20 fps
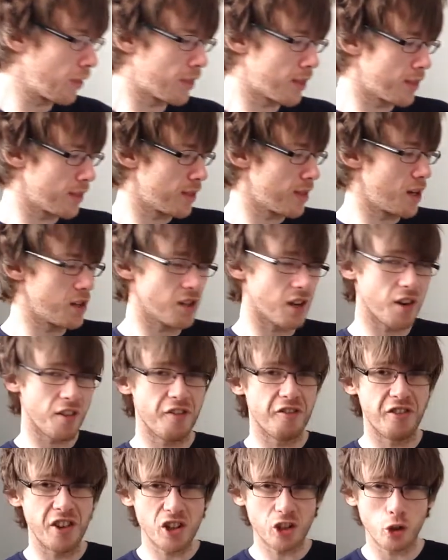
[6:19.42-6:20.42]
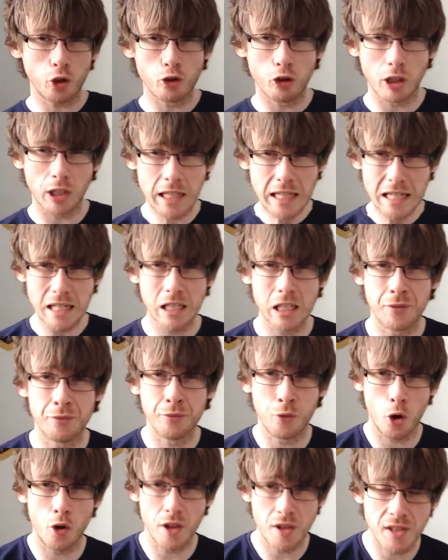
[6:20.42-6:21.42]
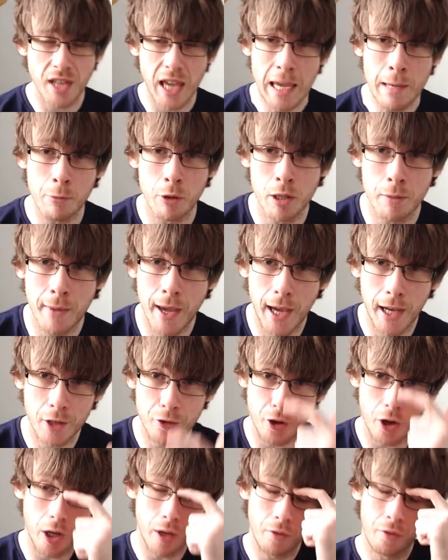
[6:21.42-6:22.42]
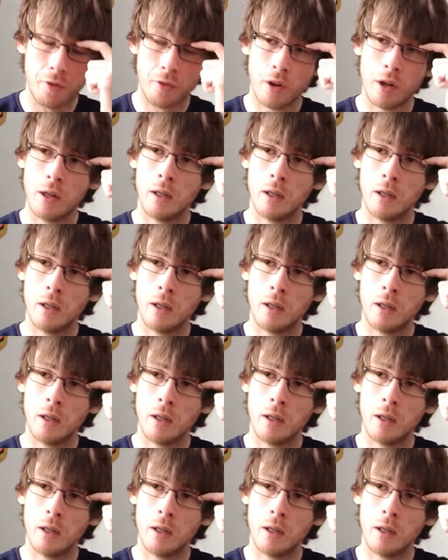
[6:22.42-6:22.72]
there's an official release for this game on the Mega Drive,